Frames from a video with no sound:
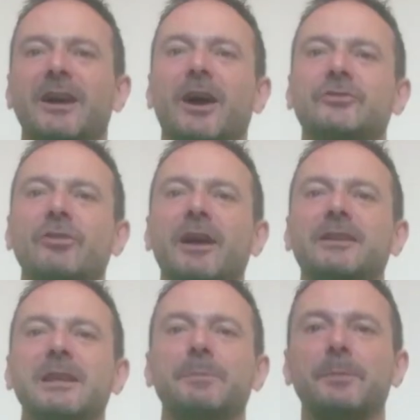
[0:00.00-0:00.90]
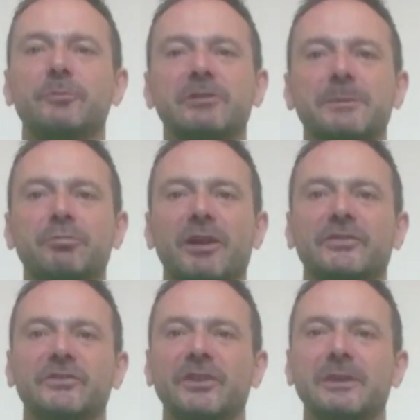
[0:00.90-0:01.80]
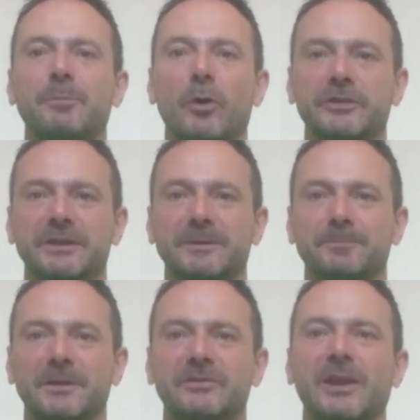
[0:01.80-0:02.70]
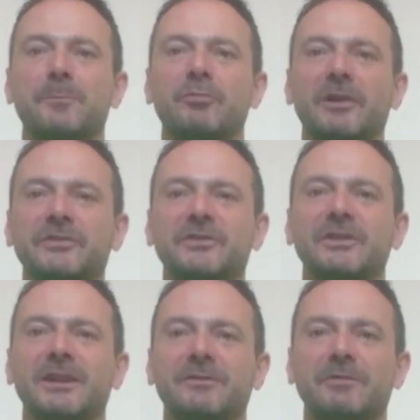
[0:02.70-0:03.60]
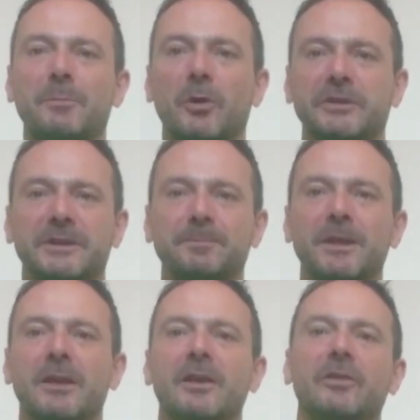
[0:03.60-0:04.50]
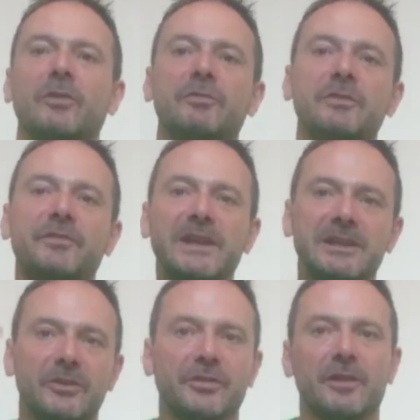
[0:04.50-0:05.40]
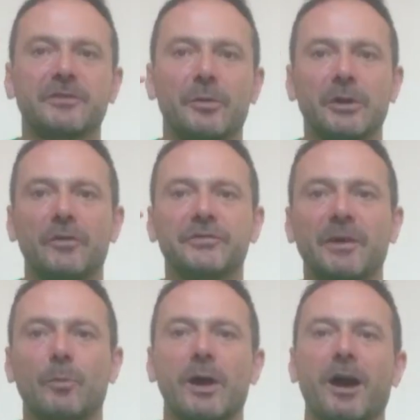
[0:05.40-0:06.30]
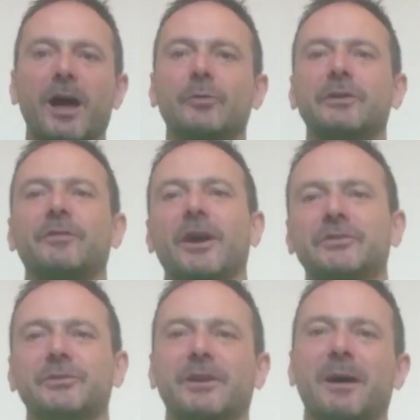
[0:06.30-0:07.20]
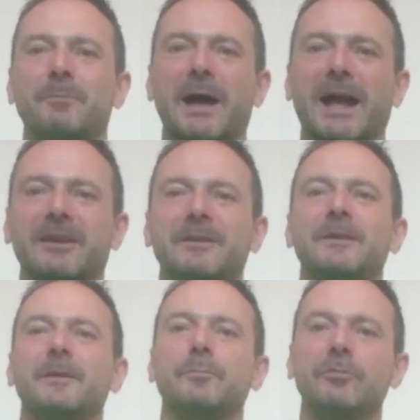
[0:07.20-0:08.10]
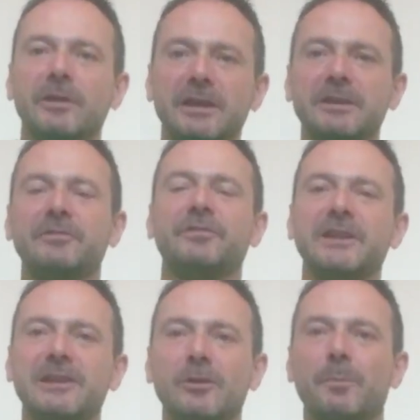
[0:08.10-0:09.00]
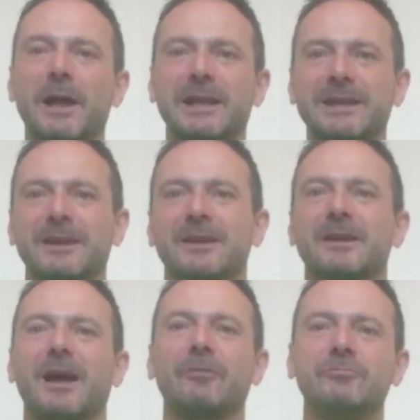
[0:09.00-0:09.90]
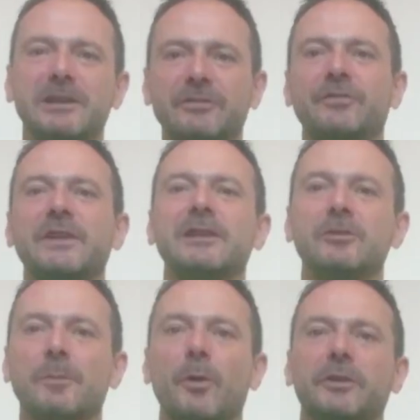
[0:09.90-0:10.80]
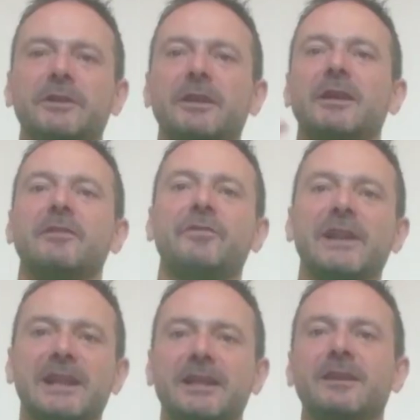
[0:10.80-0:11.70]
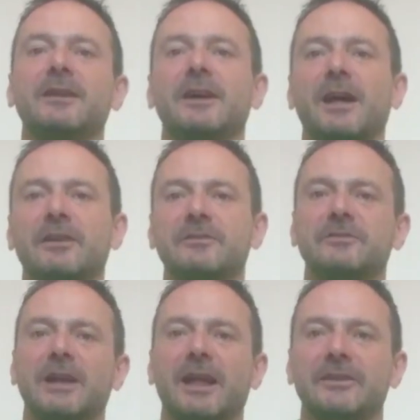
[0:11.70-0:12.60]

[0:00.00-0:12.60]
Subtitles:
I try and keep people really present in the body. Stay present in the body. So if you feel yourself going off somewhere, I would advise you to come back, breathe, feel your belly, and really feel your body filling and